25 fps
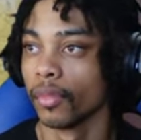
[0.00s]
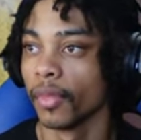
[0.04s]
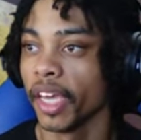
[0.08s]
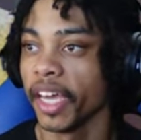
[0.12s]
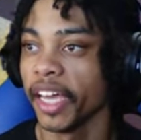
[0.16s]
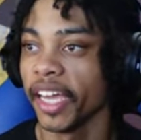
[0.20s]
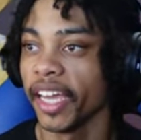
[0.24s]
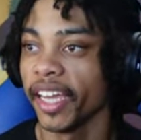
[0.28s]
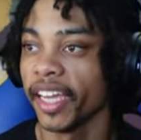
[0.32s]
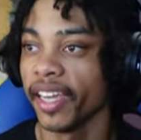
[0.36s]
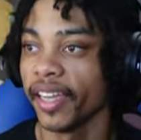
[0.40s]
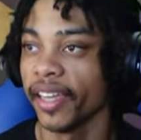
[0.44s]

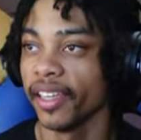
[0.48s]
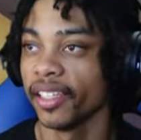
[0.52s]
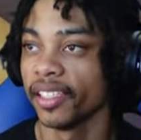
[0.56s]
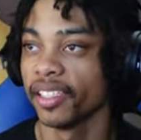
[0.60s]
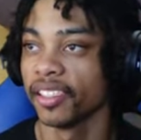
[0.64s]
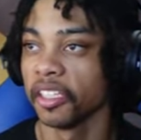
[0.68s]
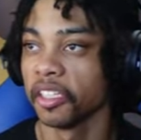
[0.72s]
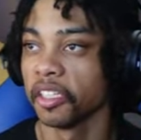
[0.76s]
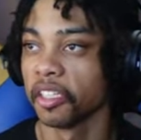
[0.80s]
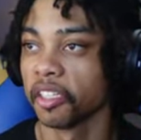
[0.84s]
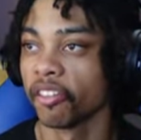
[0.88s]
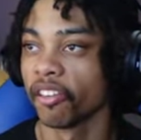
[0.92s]
Hey, it's
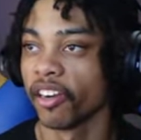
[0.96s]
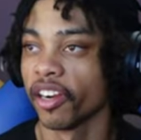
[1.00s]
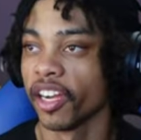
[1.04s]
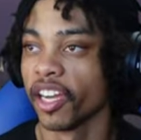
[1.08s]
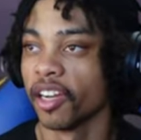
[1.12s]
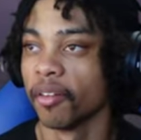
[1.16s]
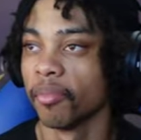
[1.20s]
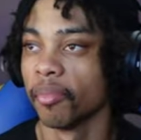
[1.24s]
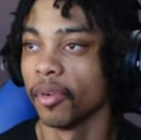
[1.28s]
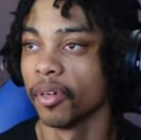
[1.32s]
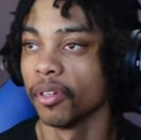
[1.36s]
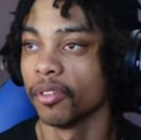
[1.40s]
another
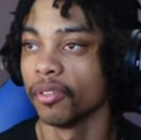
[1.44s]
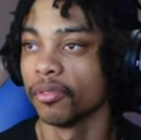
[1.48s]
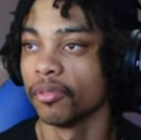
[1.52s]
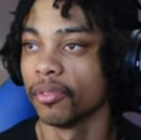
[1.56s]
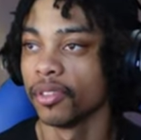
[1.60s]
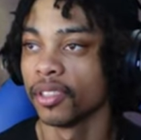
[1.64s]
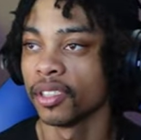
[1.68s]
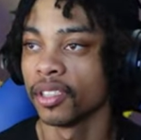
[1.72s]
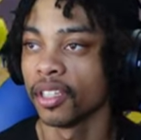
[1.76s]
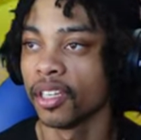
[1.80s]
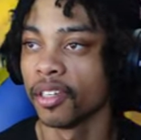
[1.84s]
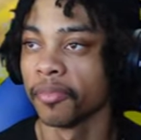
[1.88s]
crab, bro.
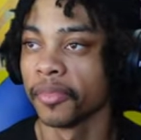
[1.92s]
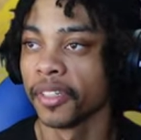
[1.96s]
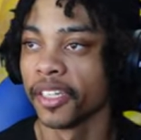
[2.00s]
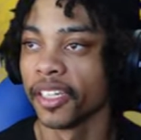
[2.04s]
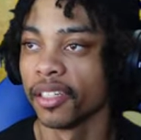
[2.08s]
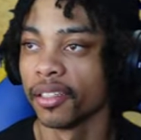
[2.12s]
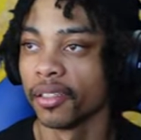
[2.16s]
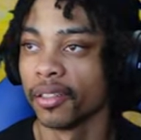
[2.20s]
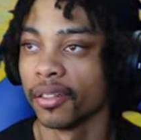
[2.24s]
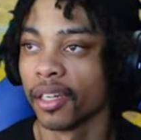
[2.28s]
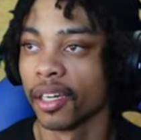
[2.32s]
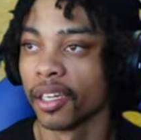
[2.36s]
What's up,
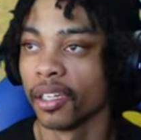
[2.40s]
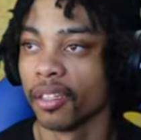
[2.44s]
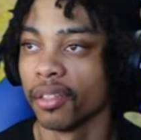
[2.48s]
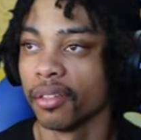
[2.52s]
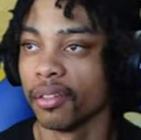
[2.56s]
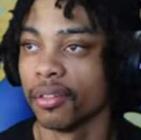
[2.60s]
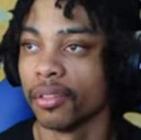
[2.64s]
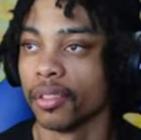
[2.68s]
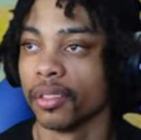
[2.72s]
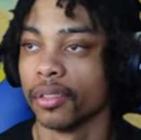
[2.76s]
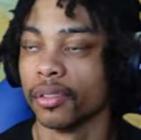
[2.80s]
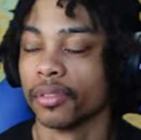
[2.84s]
man? How you
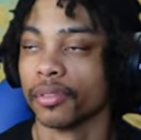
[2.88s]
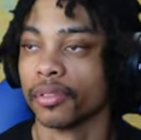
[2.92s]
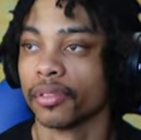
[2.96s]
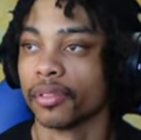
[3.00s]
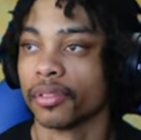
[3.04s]
doing?